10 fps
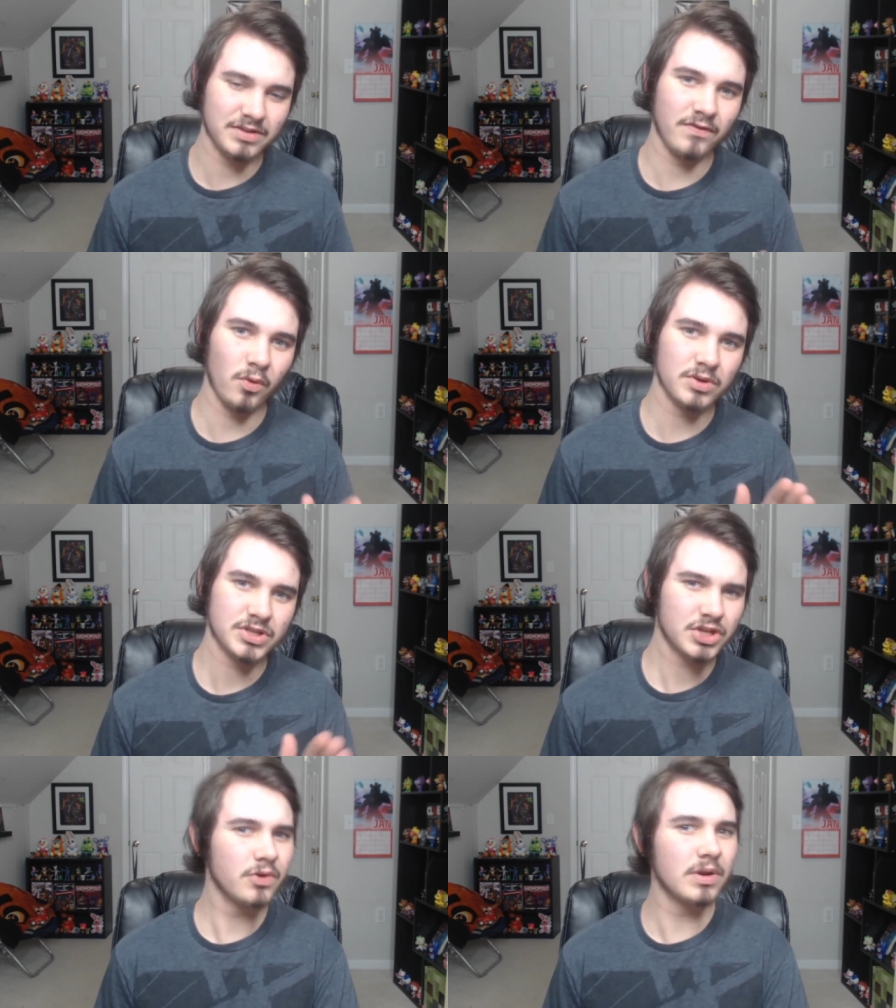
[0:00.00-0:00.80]
for
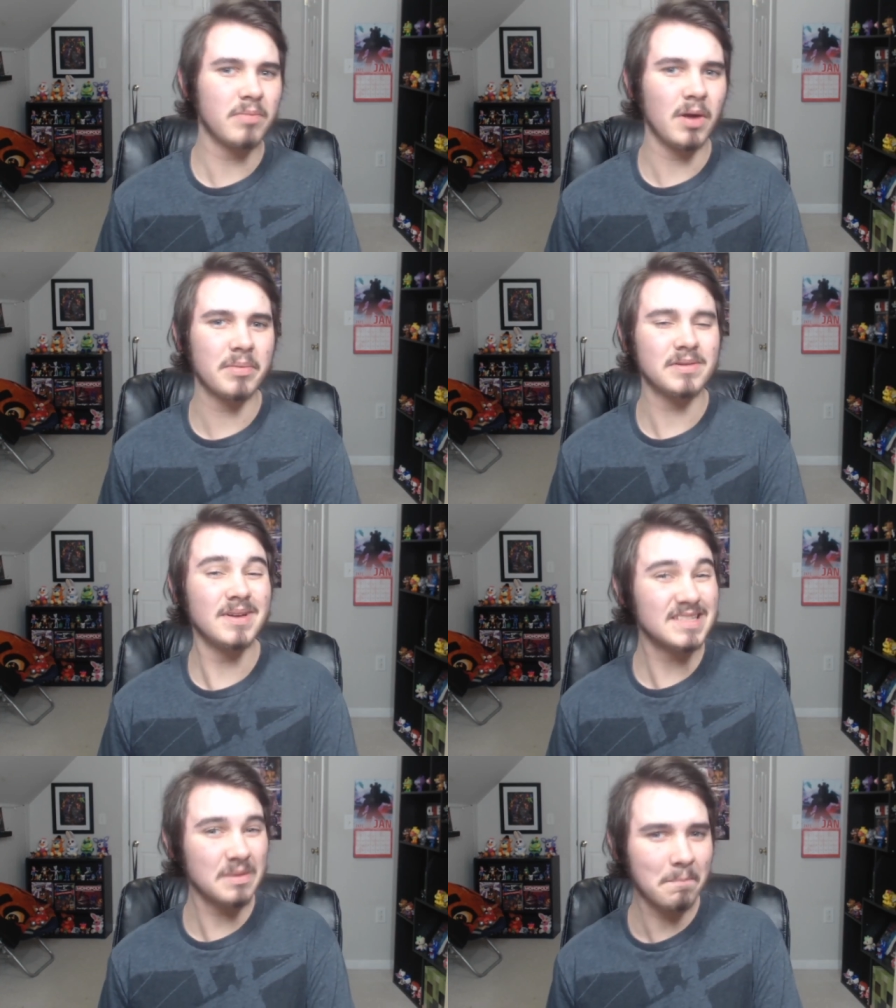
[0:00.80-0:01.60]
Security Puppet
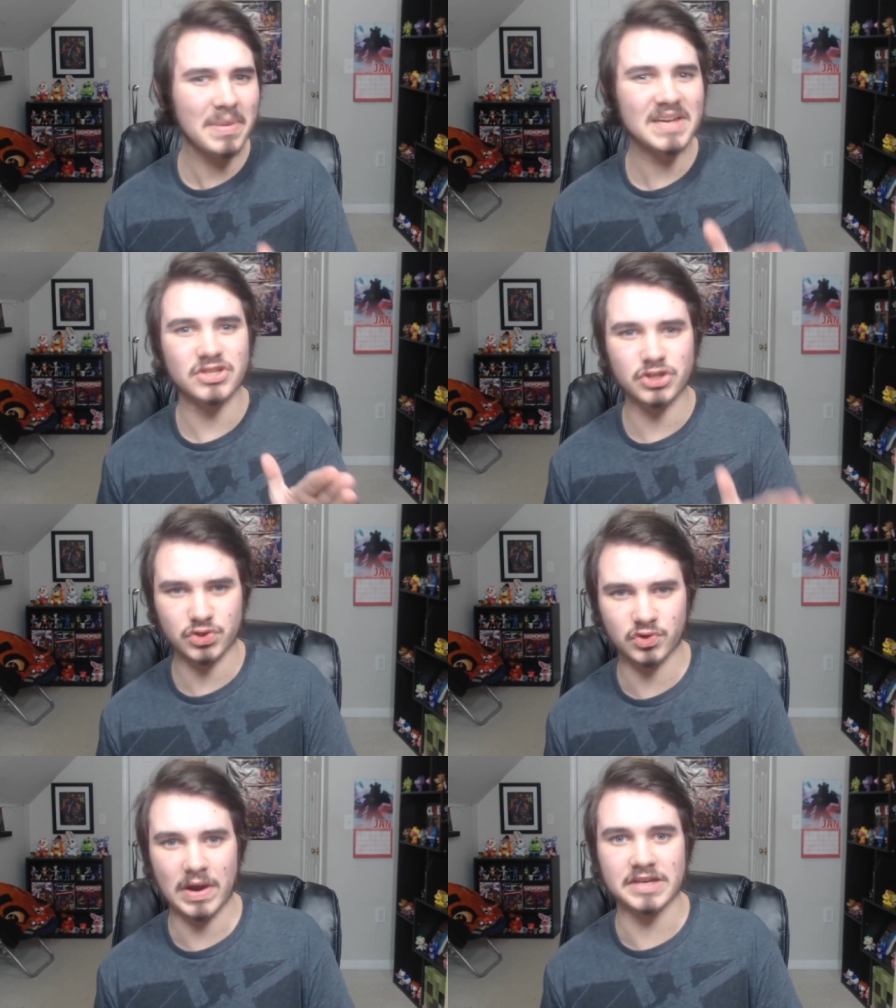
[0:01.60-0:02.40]
is a bit
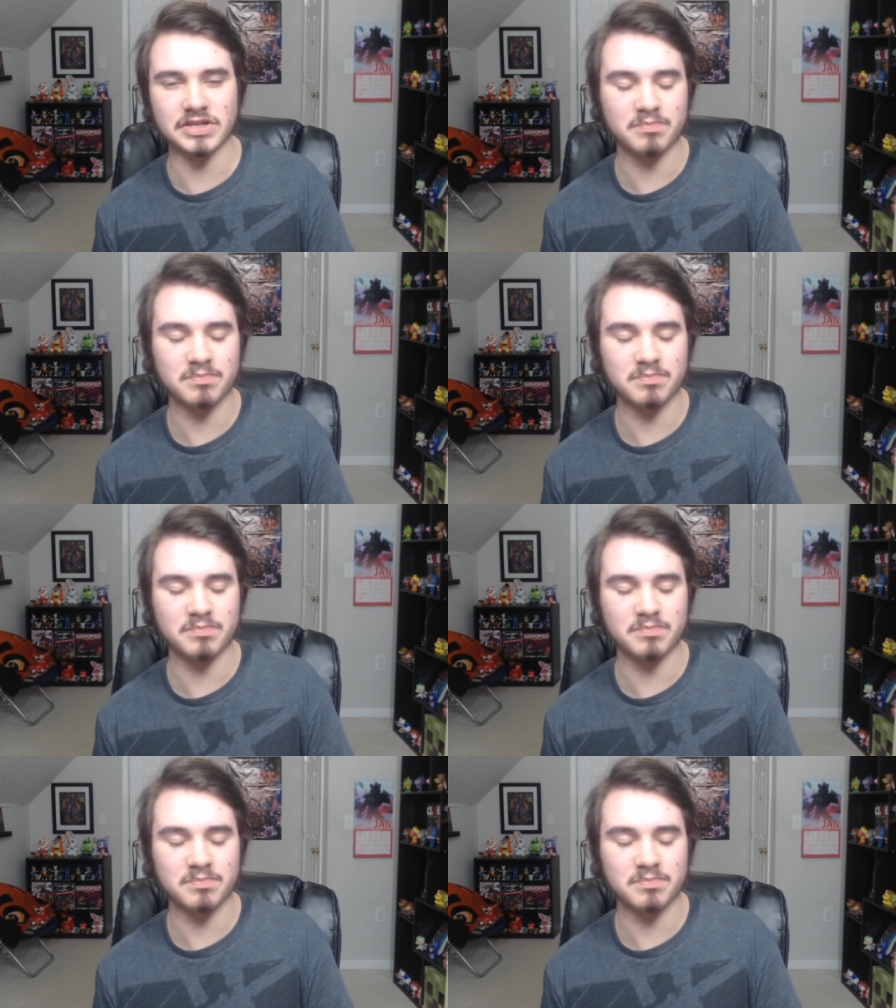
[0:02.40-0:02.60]
strange.